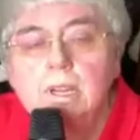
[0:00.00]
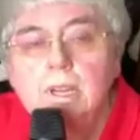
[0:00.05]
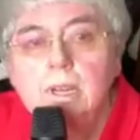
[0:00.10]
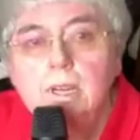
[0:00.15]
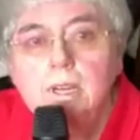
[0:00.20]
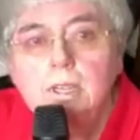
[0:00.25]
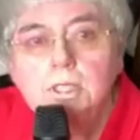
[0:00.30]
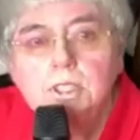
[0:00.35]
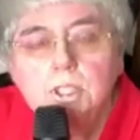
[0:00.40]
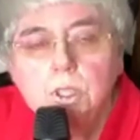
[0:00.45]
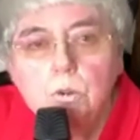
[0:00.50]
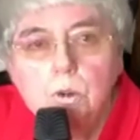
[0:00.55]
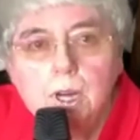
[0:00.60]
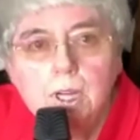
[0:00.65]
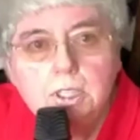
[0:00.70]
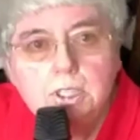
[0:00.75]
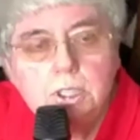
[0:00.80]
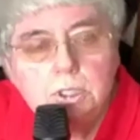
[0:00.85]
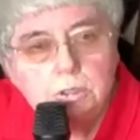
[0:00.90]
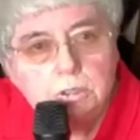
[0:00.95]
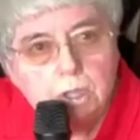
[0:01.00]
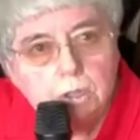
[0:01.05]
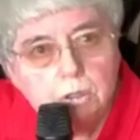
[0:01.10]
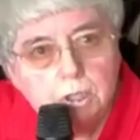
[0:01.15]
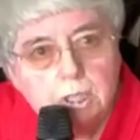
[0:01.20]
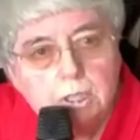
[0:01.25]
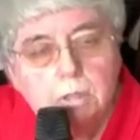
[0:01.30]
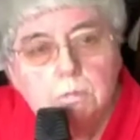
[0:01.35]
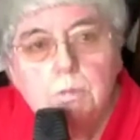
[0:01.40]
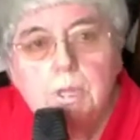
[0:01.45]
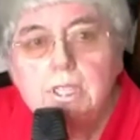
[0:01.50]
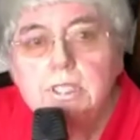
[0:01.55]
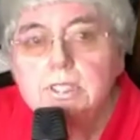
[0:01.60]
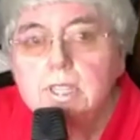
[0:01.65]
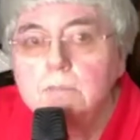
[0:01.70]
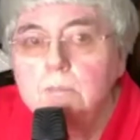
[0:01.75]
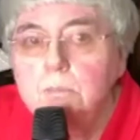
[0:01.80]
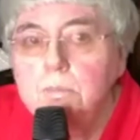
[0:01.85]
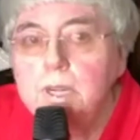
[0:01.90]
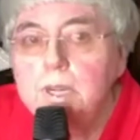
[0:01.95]
So I do know that there'll be some
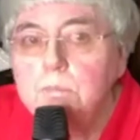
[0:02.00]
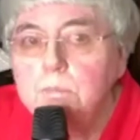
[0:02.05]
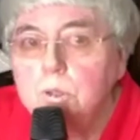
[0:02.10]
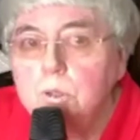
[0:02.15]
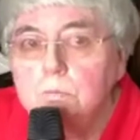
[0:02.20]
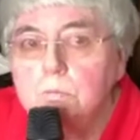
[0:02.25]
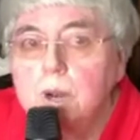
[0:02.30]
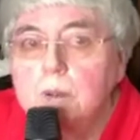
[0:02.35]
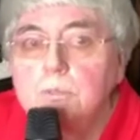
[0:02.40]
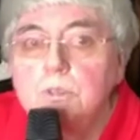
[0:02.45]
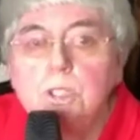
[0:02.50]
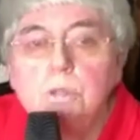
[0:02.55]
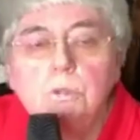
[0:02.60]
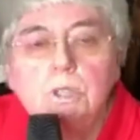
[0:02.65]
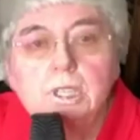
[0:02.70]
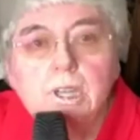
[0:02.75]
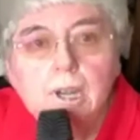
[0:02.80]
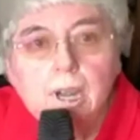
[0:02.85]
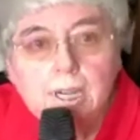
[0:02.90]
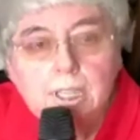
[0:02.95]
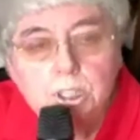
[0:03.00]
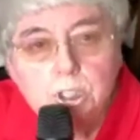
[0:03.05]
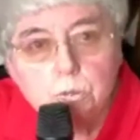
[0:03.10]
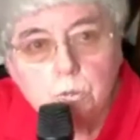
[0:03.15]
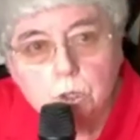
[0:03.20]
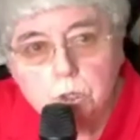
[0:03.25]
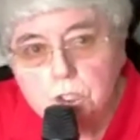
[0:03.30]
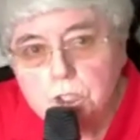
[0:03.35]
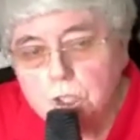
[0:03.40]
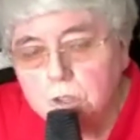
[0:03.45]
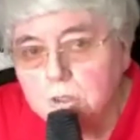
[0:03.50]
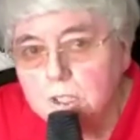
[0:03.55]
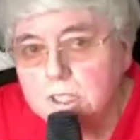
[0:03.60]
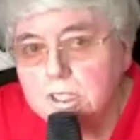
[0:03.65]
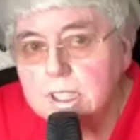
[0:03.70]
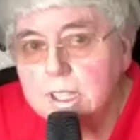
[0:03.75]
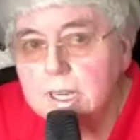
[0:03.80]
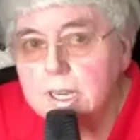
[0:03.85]
people perhaps who would like to watch on the day,